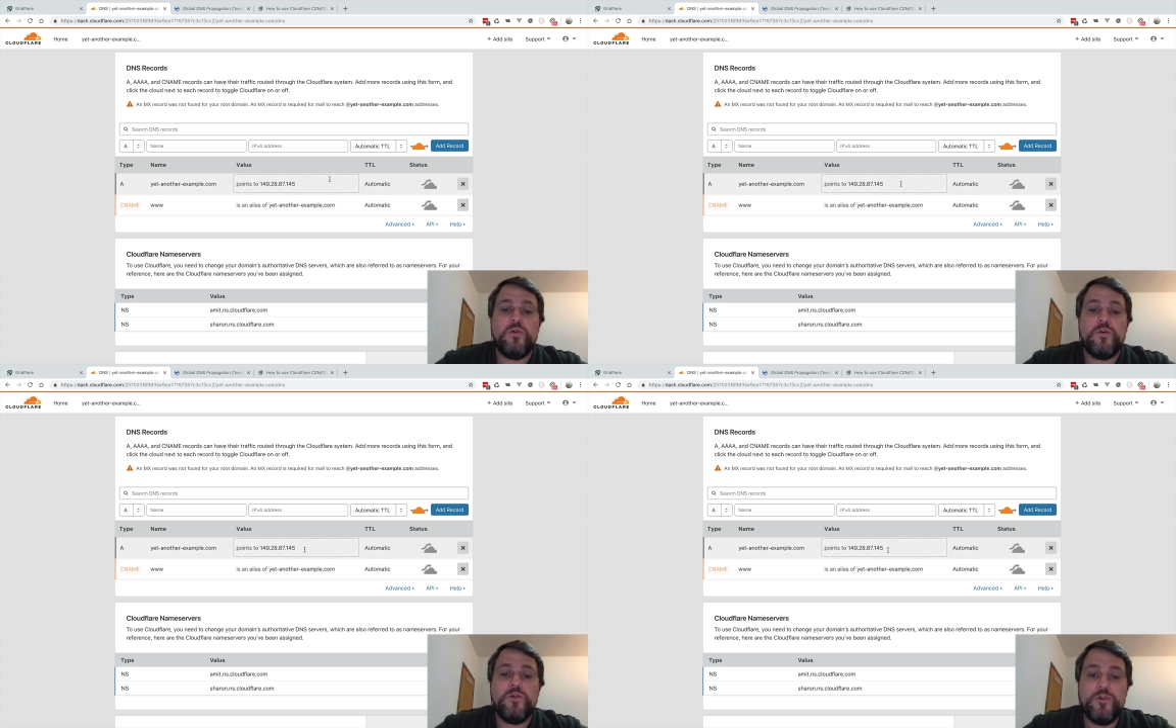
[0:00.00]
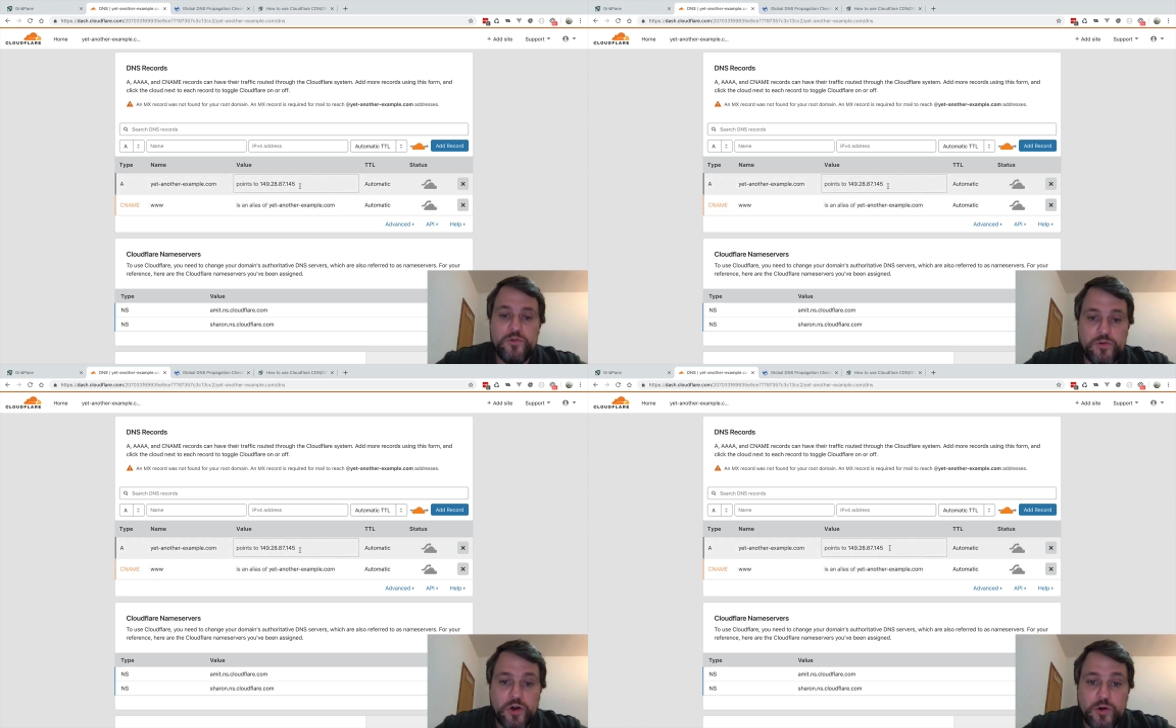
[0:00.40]

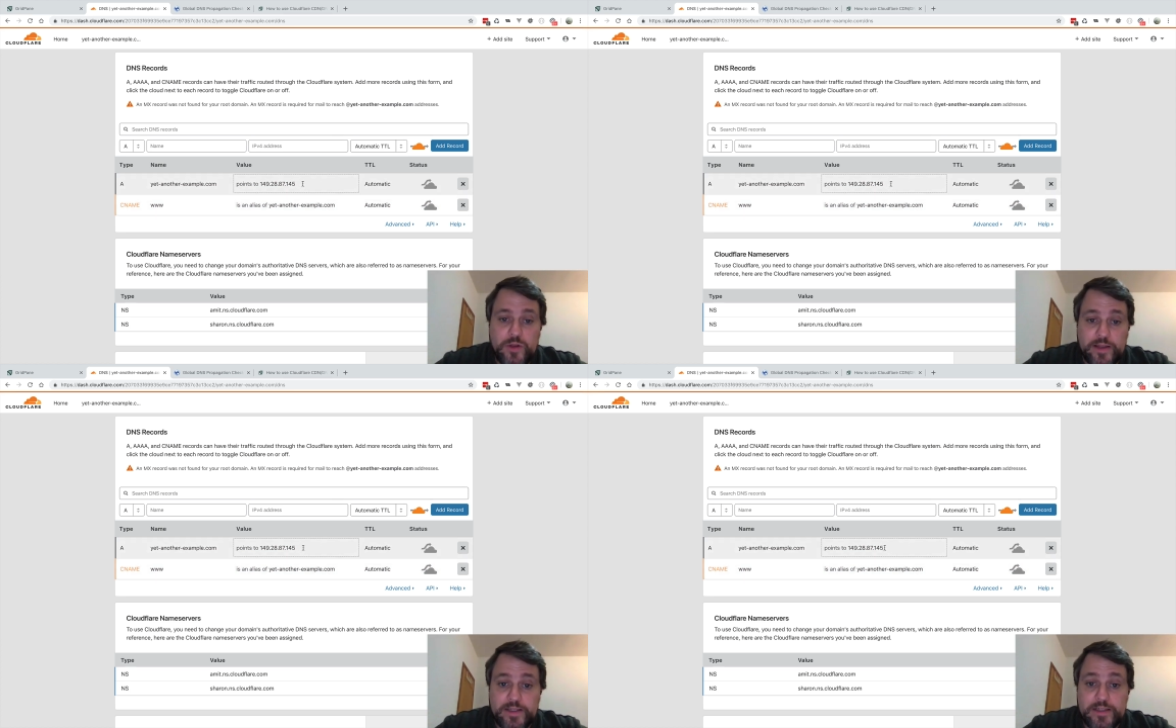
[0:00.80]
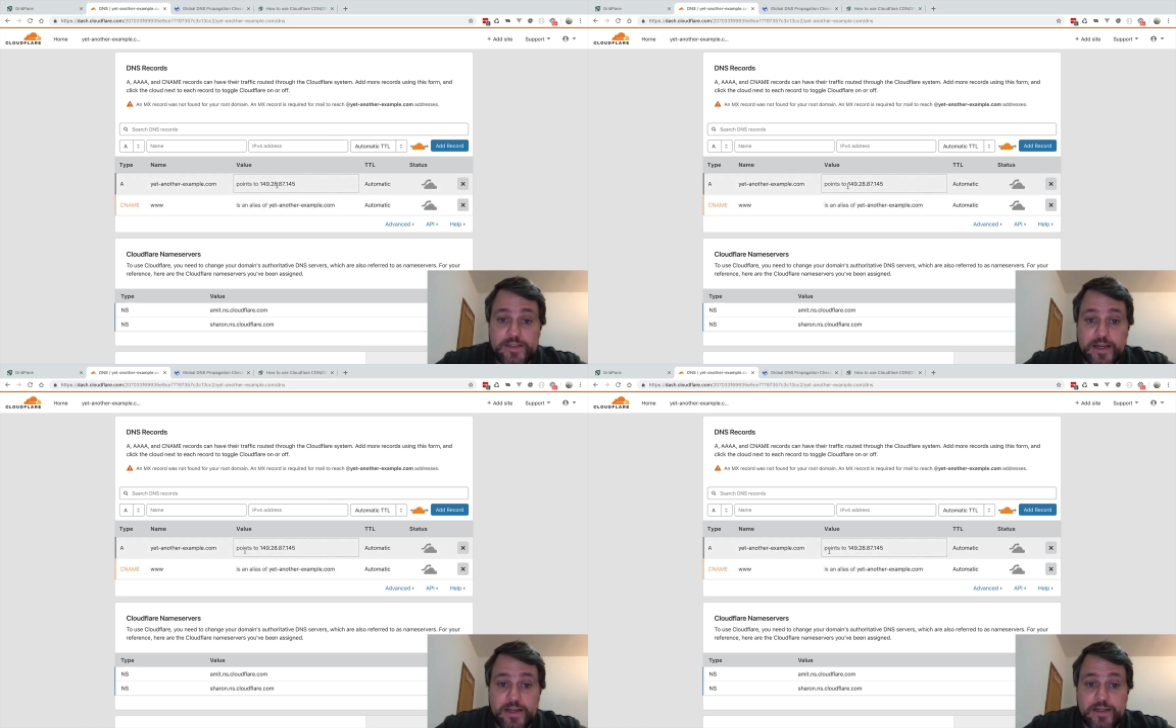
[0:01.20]
You know that this
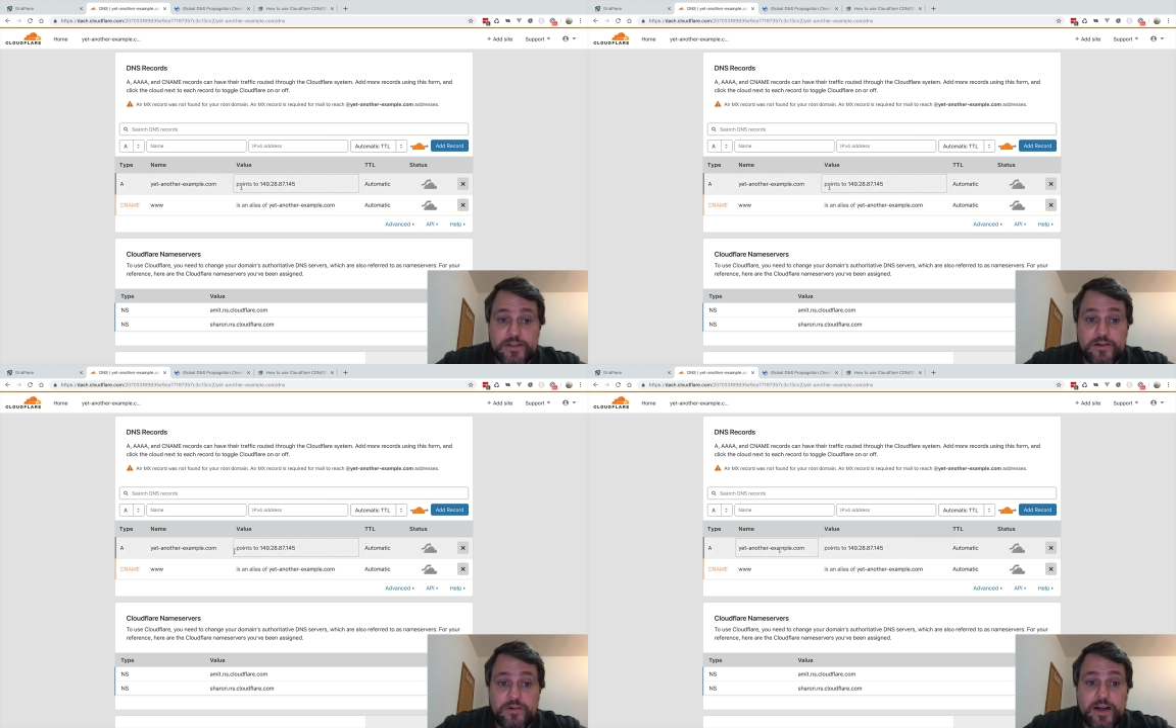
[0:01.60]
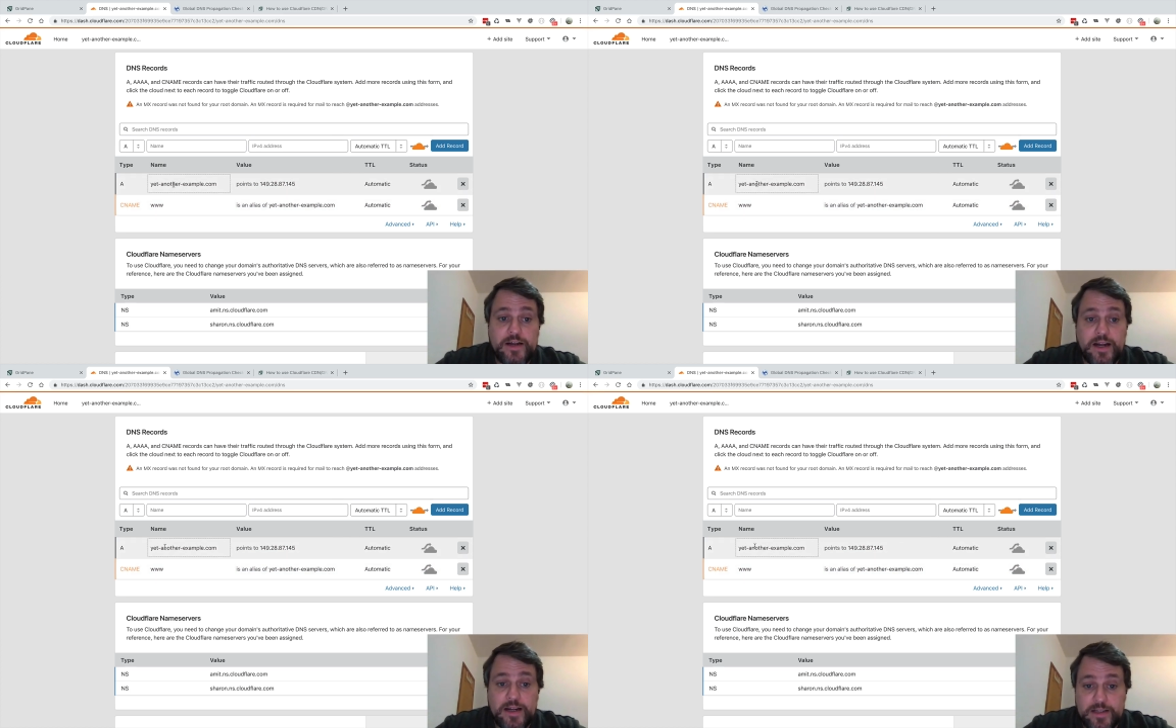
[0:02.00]
setting is
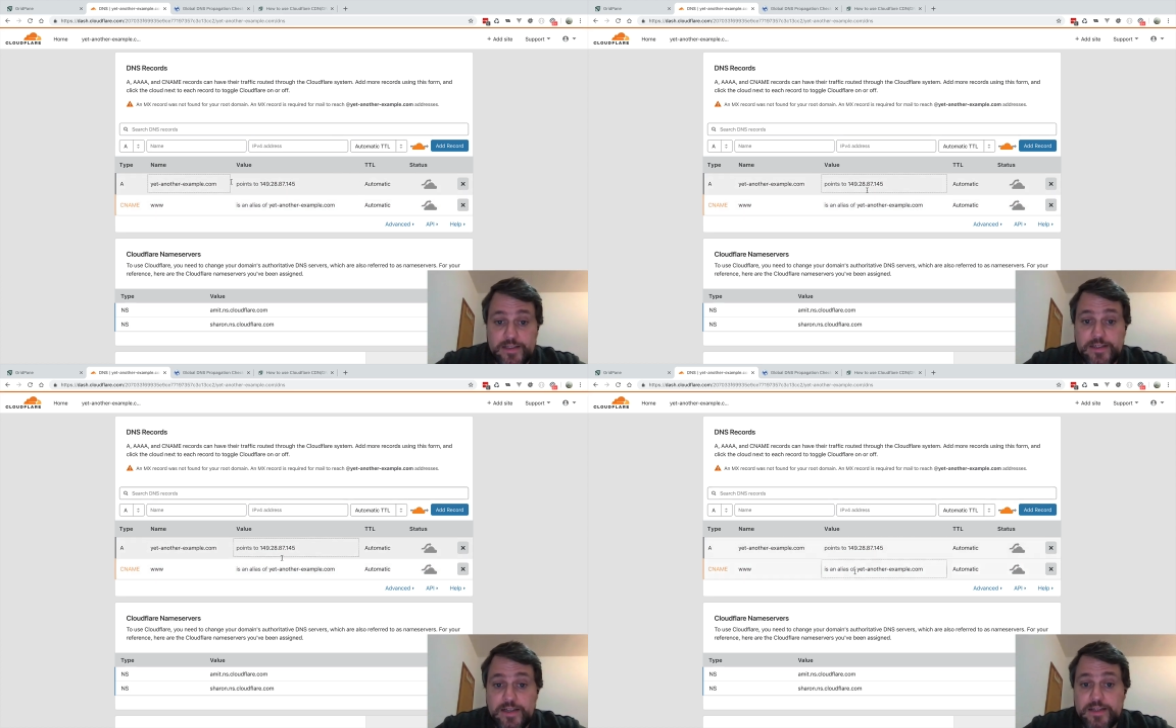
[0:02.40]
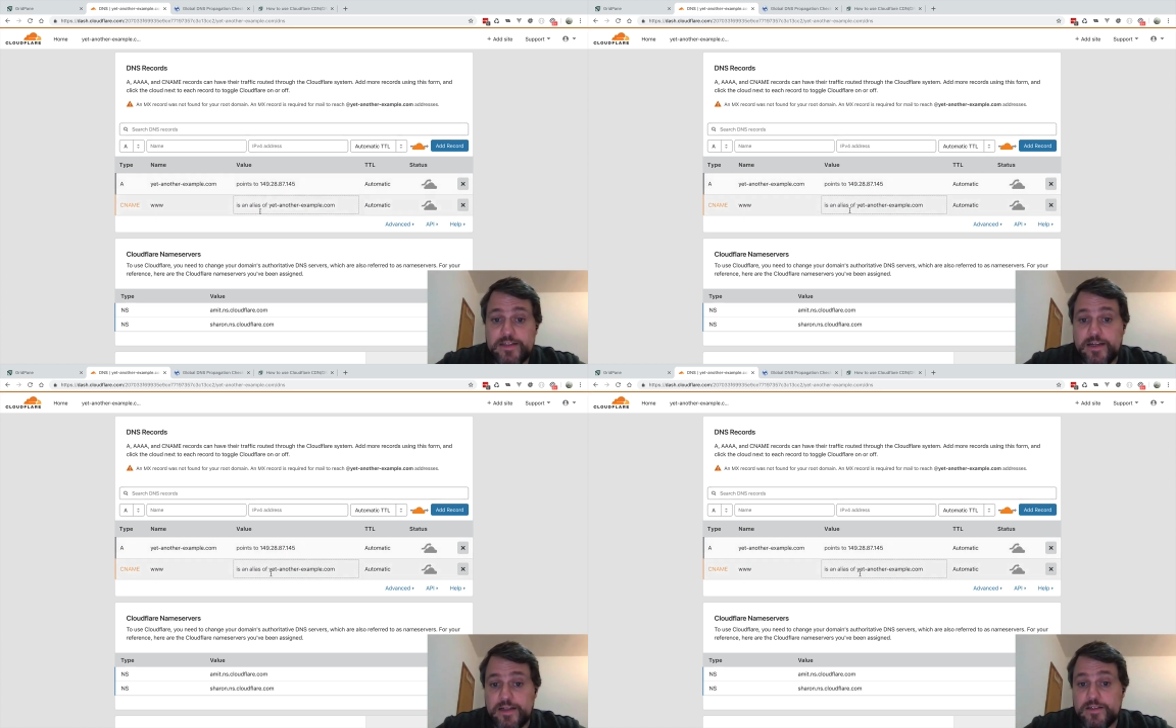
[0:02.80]
correct. I can see this
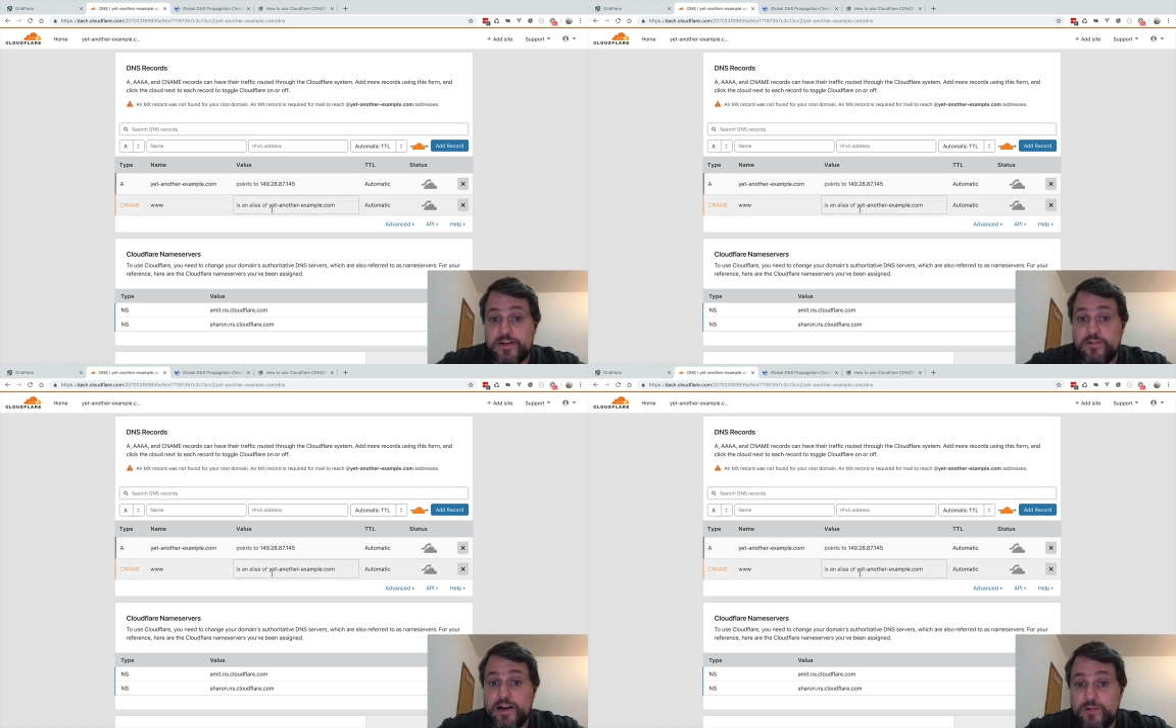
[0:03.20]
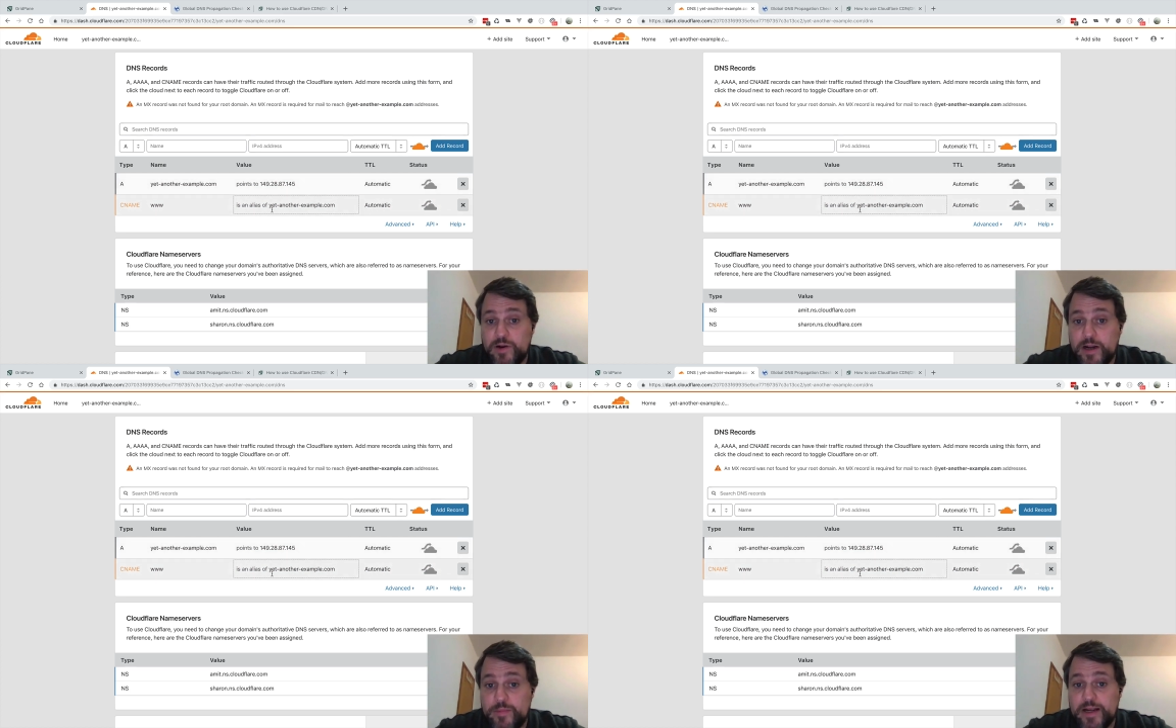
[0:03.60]
setting is correct
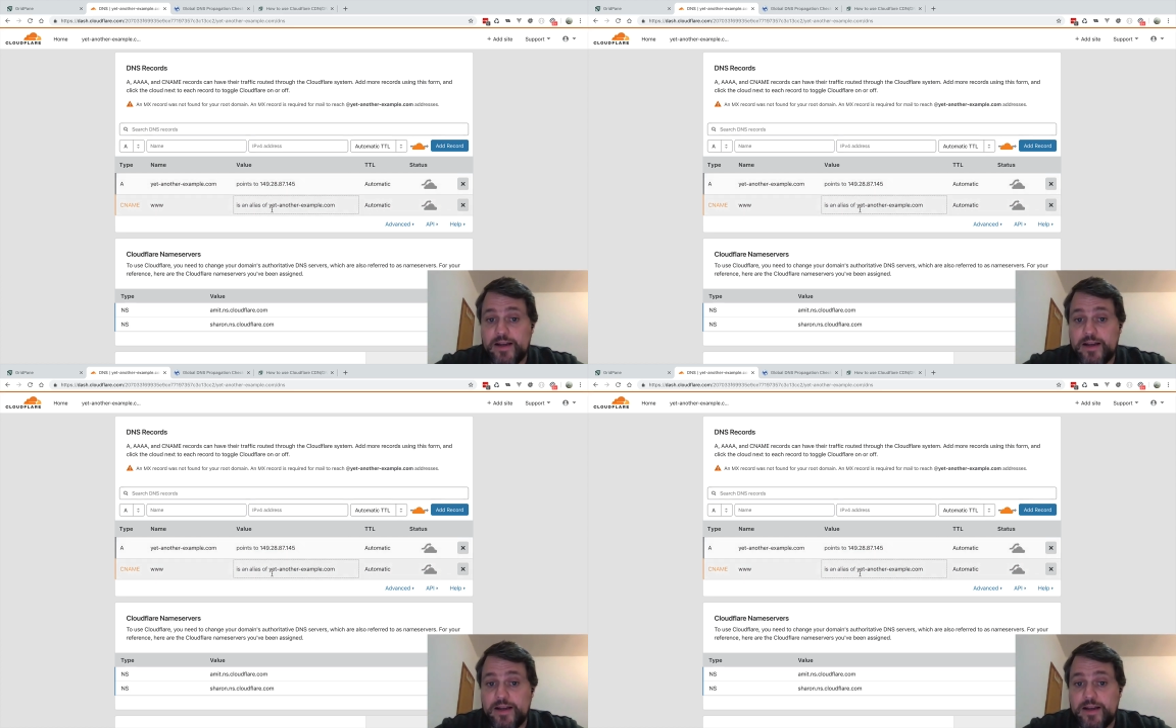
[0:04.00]
when I'm in